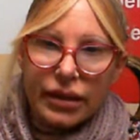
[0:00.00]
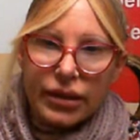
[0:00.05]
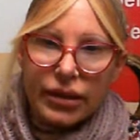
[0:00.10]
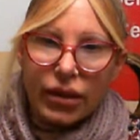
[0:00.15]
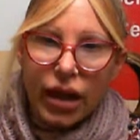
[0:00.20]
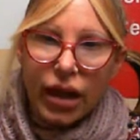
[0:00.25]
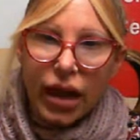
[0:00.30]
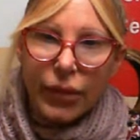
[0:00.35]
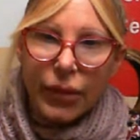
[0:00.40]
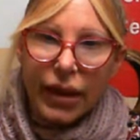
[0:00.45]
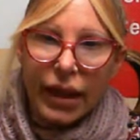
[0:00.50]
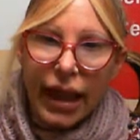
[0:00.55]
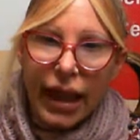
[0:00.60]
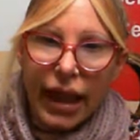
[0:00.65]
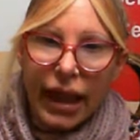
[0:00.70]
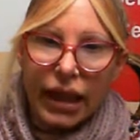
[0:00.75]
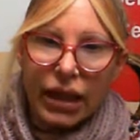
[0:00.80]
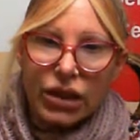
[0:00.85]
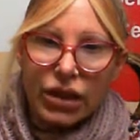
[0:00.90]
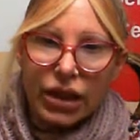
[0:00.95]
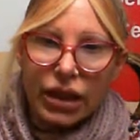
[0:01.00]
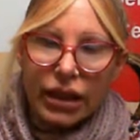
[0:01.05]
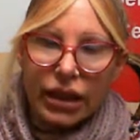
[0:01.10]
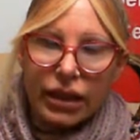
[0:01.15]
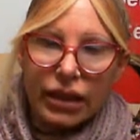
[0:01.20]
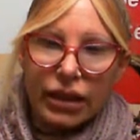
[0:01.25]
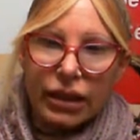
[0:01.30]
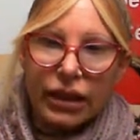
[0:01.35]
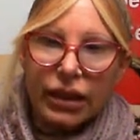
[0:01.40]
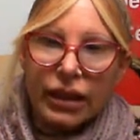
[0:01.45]
describe an
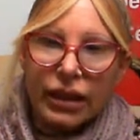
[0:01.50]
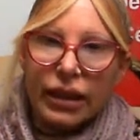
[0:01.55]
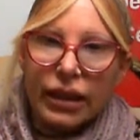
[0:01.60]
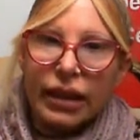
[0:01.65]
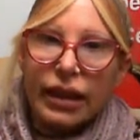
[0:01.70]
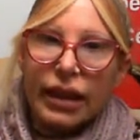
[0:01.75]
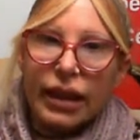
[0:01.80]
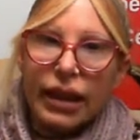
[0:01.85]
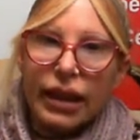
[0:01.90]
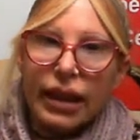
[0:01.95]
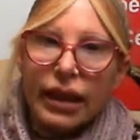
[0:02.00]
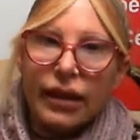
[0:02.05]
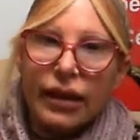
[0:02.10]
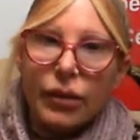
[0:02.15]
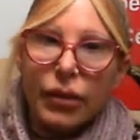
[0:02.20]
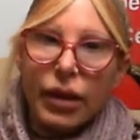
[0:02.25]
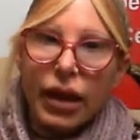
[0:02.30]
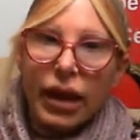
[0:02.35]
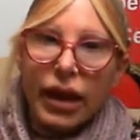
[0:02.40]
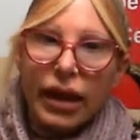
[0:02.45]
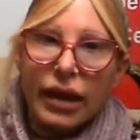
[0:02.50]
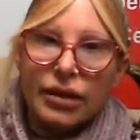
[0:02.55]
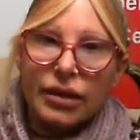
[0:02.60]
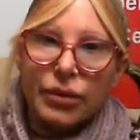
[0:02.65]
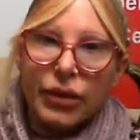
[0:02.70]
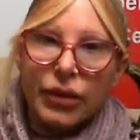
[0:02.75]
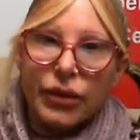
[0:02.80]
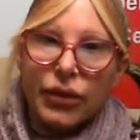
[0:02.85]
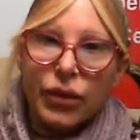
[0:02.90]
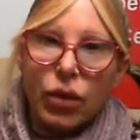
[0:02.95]
action in the
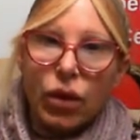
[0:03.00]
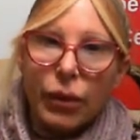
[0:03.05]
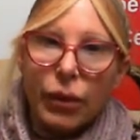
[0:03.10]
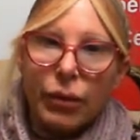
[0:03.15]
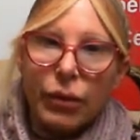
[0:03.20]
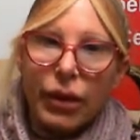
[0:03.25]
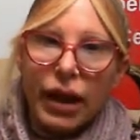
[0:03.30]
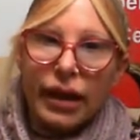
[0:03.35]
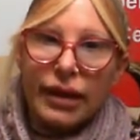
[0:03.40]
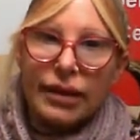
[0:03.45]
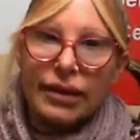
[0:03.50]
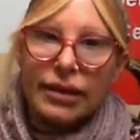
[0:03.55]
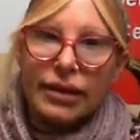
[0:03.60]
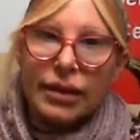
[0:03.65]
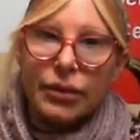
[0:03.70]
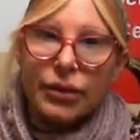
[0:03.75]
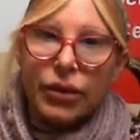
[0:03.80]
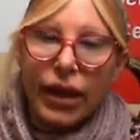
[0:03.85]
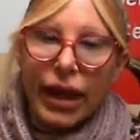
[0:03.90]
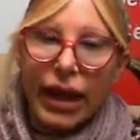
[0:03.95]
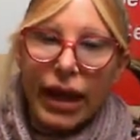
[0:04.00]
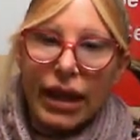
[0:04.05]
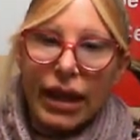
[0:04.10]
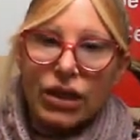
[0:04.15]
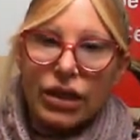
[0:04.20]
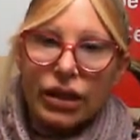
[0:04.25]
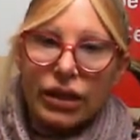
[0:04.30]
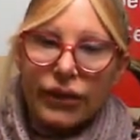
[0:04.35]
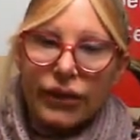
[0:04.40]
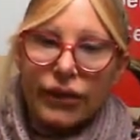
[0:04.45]
past before a past simple
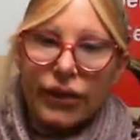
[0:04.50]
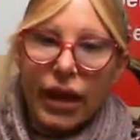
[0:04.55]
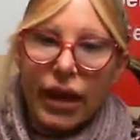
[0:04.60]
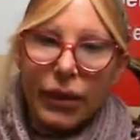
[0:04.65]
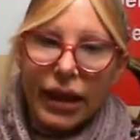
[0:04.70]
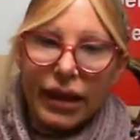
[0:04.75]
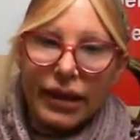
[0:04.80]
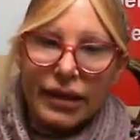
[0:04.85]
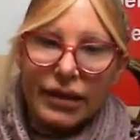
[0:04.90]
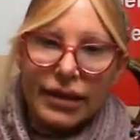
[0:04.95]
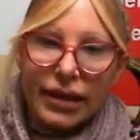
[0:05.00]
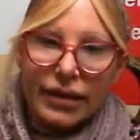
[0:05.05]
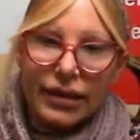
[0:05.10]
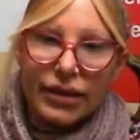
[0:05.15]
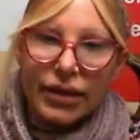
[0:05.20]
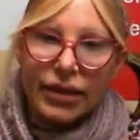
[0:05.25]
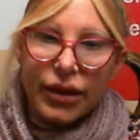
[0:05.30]
action, if that makes sense.